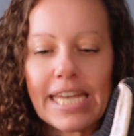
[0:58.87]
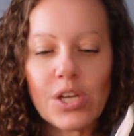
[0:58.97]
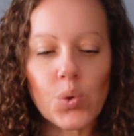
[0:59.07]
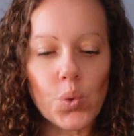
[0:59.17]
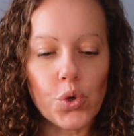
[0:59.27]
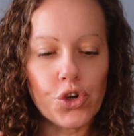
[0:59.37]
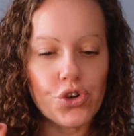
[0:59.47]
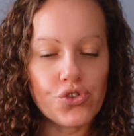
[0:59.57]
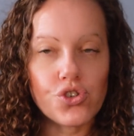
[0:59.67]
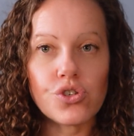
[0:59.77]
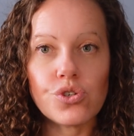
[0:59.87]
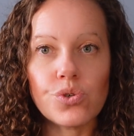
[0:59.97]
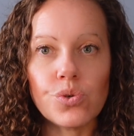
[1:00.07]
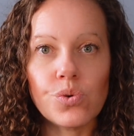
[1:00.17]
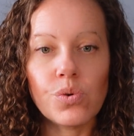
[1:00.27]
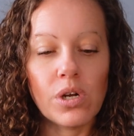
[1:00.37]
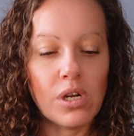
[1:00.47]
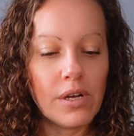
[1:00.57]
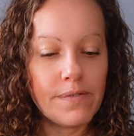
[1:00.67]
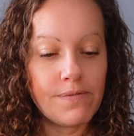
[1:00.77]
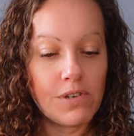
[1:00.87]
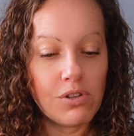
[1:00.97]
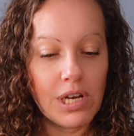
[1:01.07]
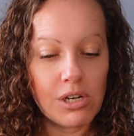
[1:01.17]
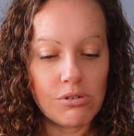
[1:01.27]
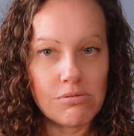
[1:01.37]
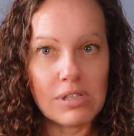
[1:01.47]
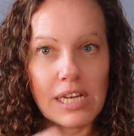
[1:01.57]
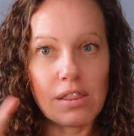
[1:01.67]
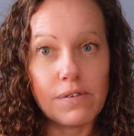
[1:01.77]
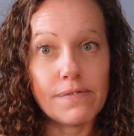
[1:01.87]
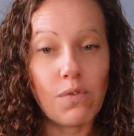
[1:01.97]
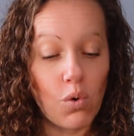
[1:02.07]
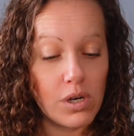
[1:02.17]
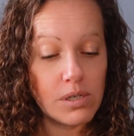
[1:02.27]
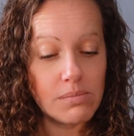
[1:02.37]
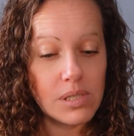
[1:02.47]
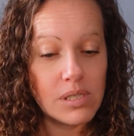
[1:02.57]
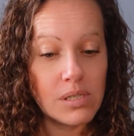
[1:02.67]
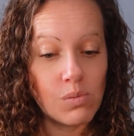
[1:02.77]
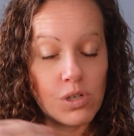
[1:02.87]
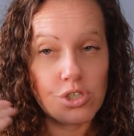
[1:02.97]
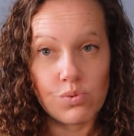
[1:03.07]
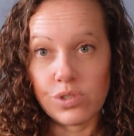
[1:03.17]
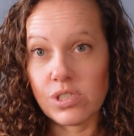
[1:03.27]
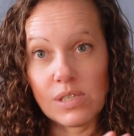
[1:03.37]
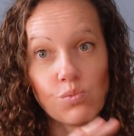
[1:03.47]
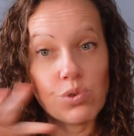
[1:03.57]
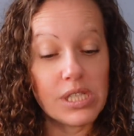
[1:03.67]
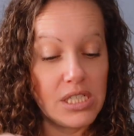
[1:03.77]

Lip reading: In order to fill out like the form, which was really